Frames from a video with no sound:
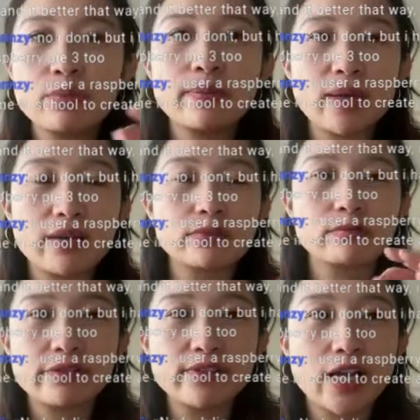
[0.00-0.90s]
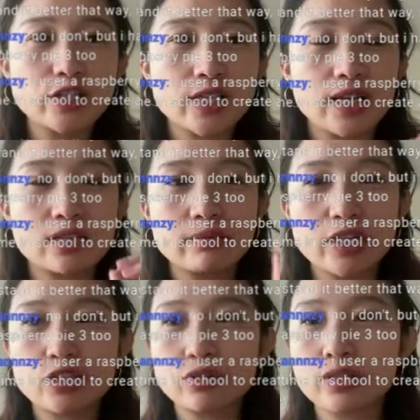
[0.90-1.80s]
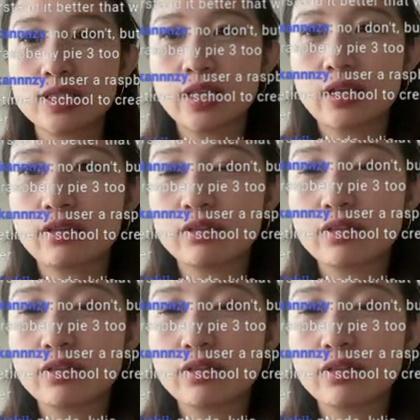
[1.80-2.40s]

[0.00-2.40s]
we may have to reflash again and make sure it's there.